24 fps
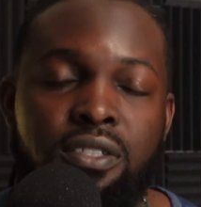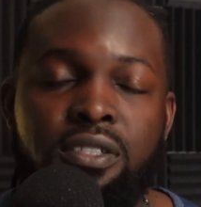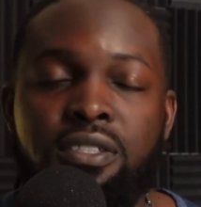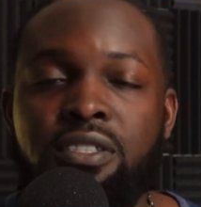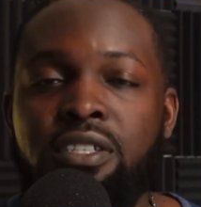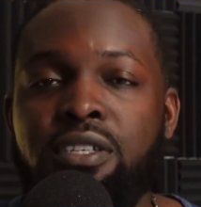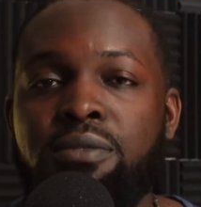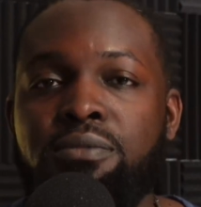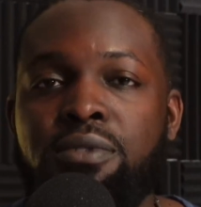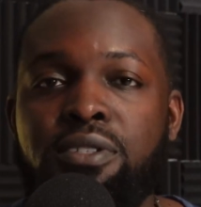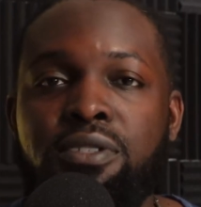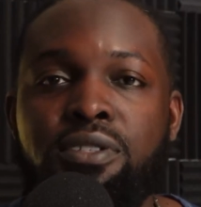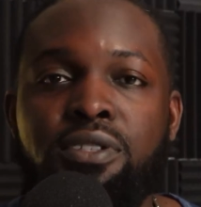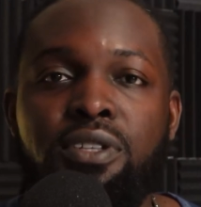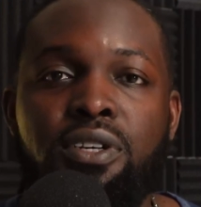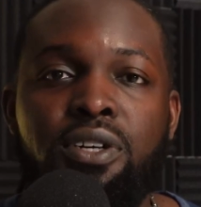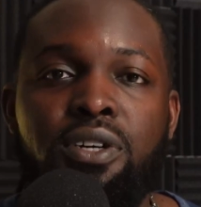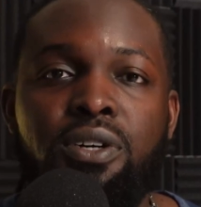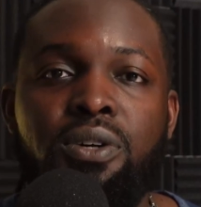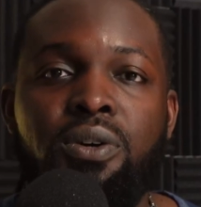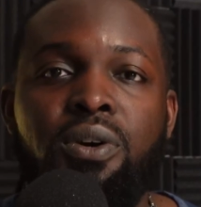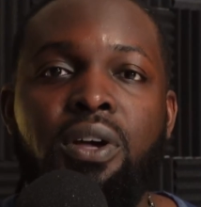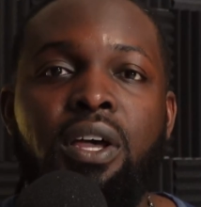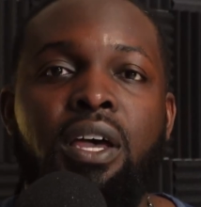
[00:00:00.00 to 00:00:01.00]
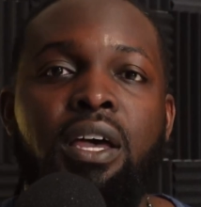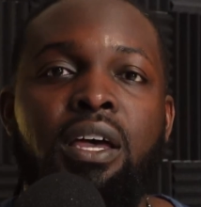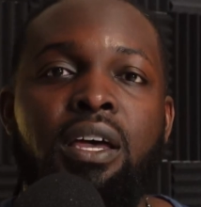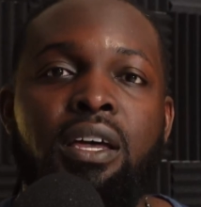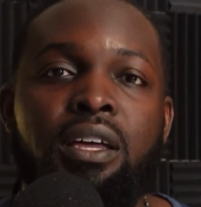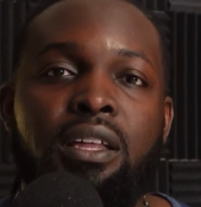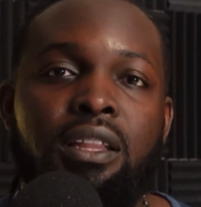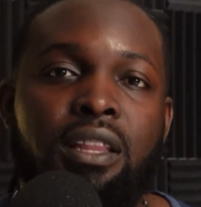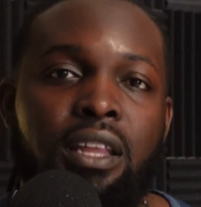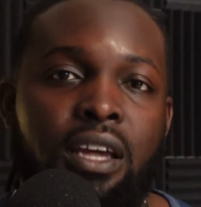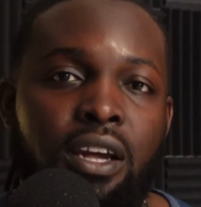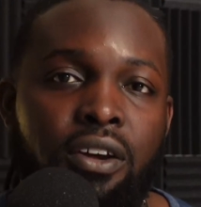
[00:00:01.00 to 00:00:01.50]
It seems as though
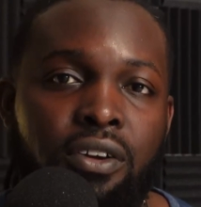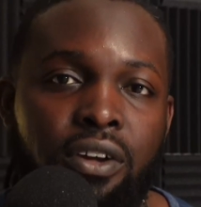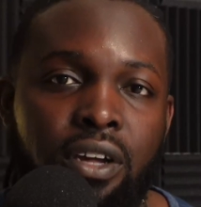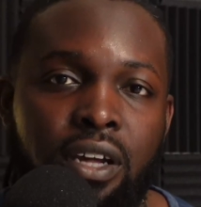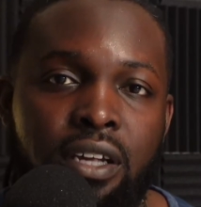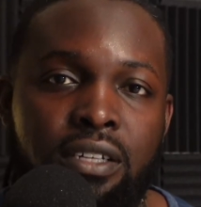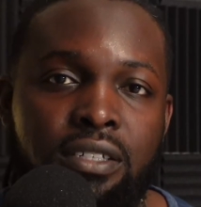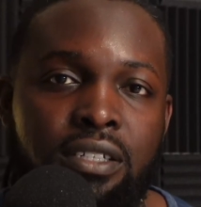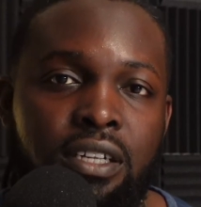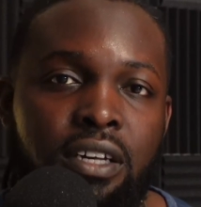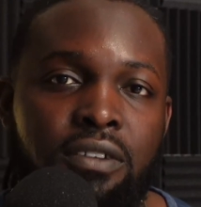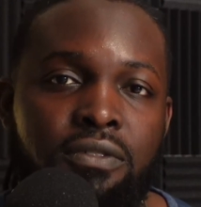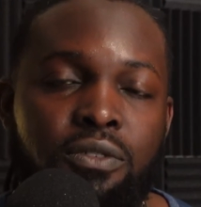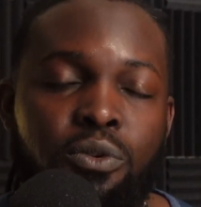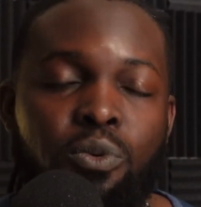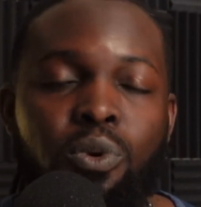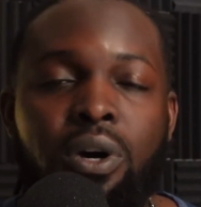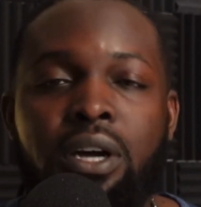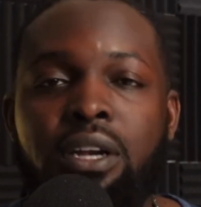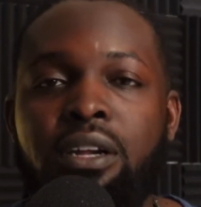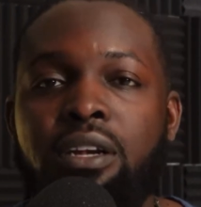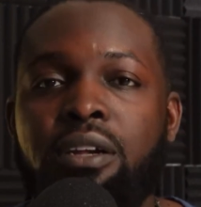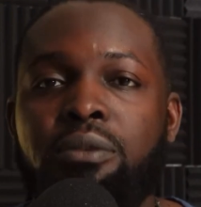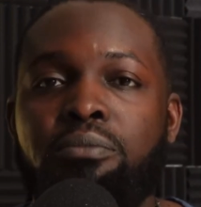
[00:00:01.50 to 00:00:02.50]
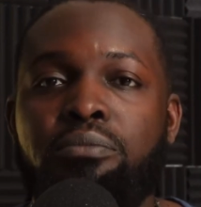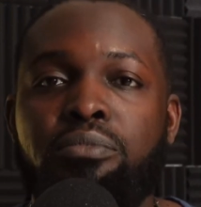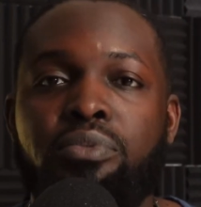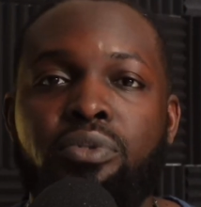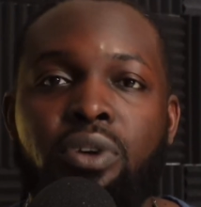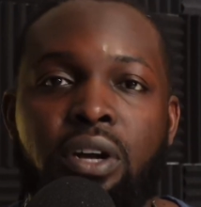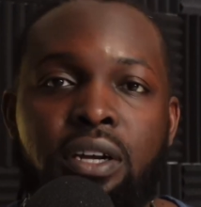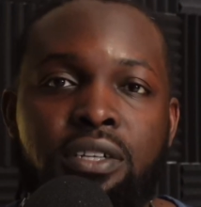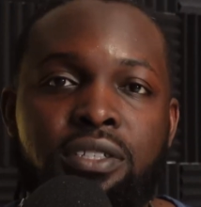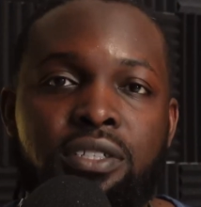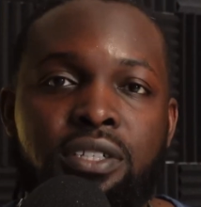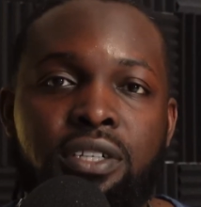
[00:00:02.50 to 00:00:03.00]
Larry has left quite an
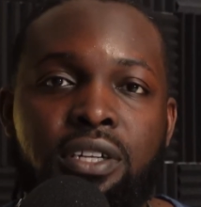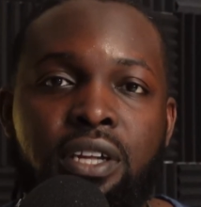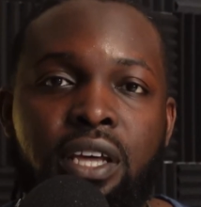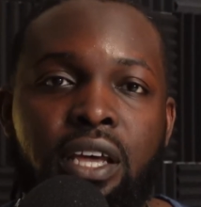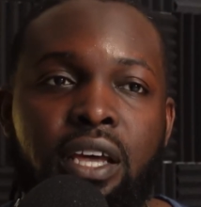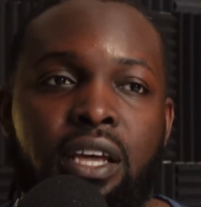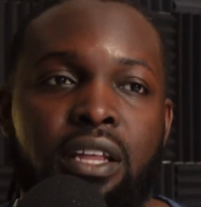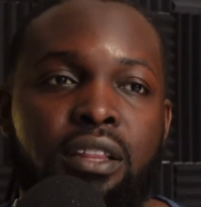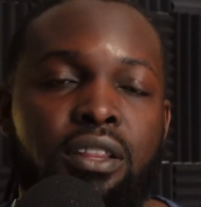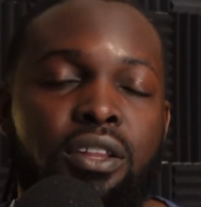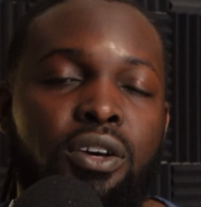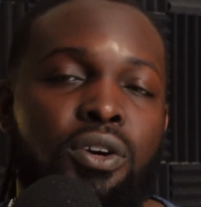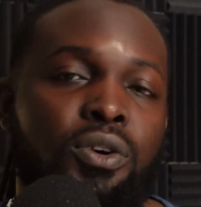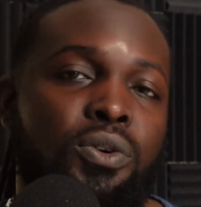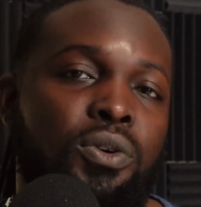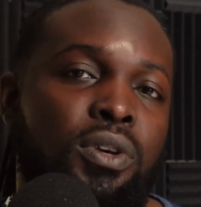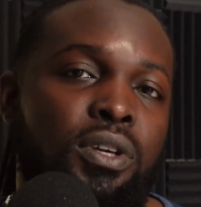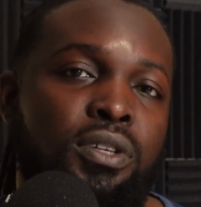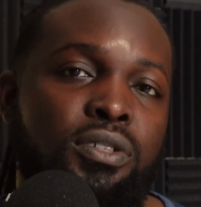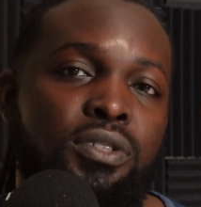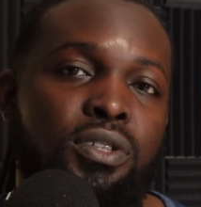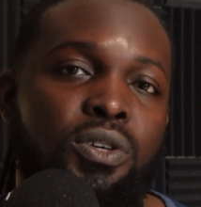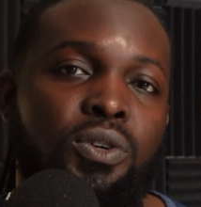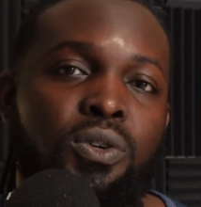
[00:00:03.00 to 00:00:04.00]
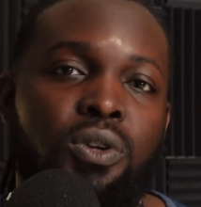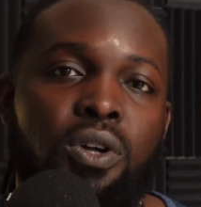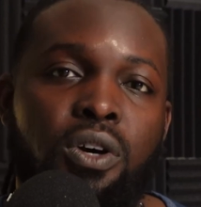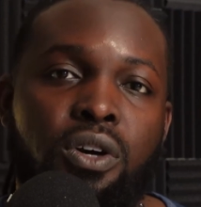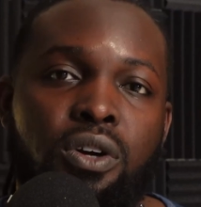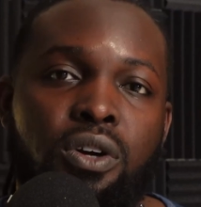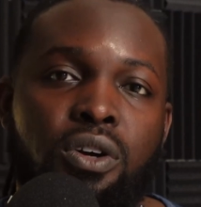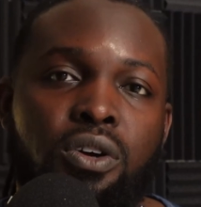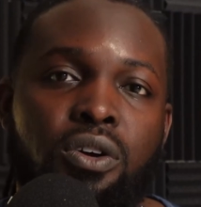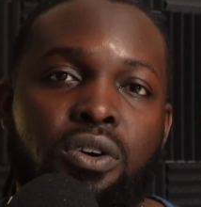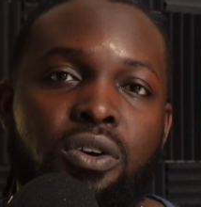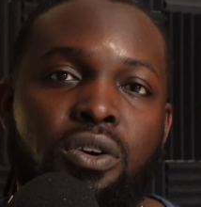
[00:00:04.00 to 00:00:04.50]
impression, and though he's no
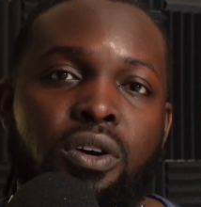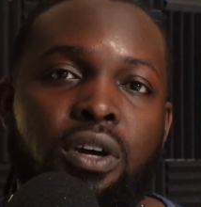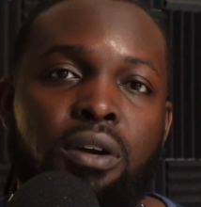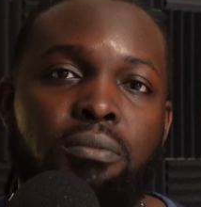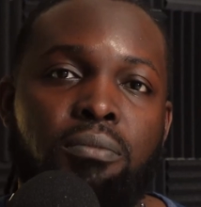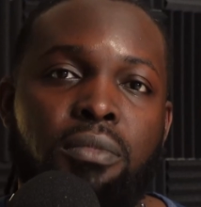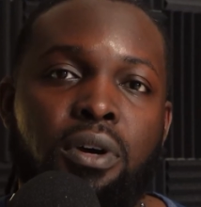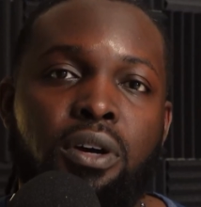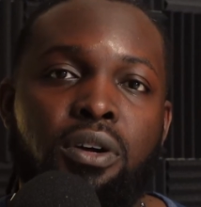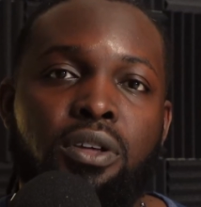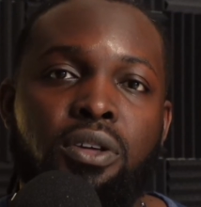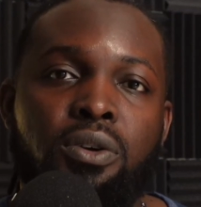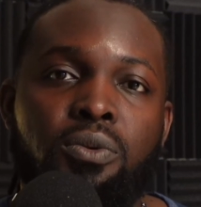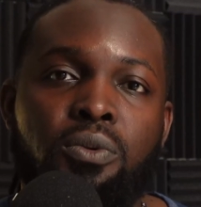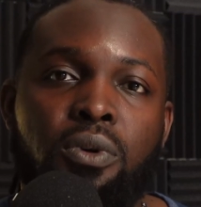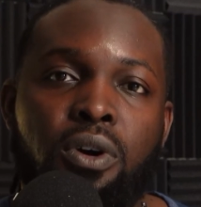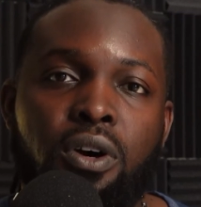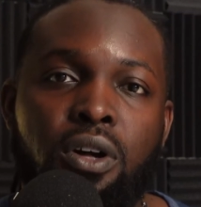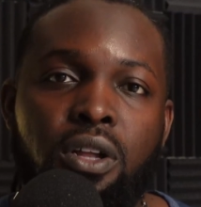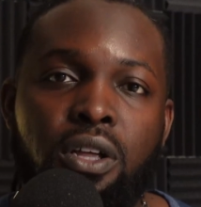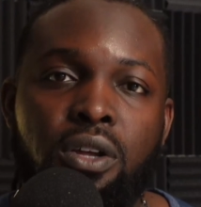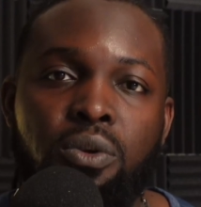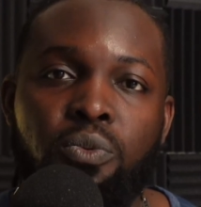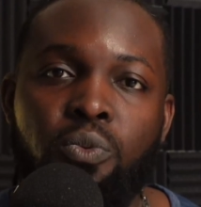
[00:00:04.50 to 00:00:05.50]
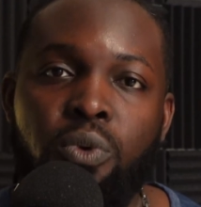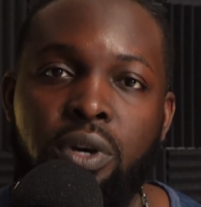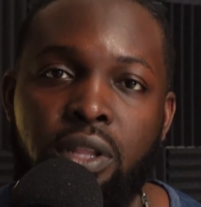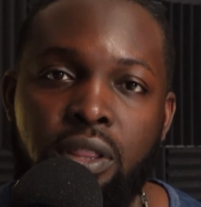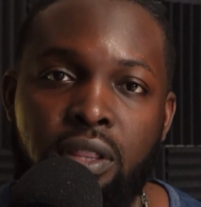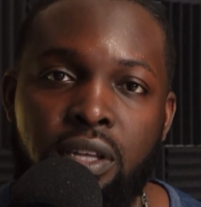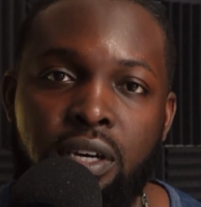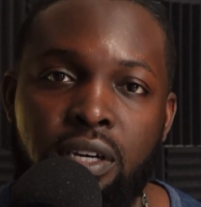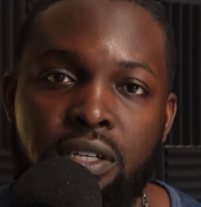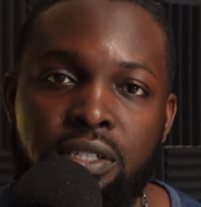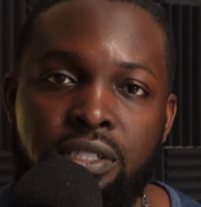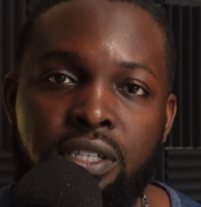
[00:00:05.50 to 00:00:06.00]
longer among you all and with
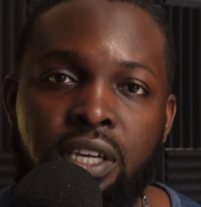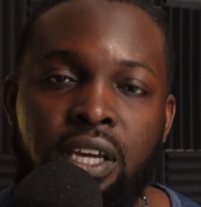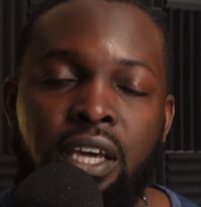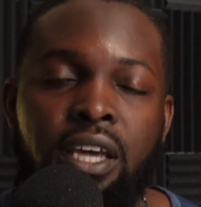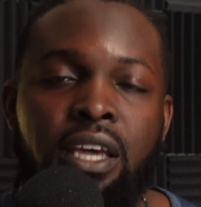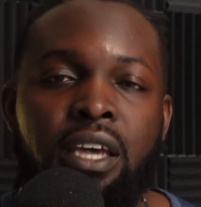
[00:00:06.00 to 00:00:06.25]
us,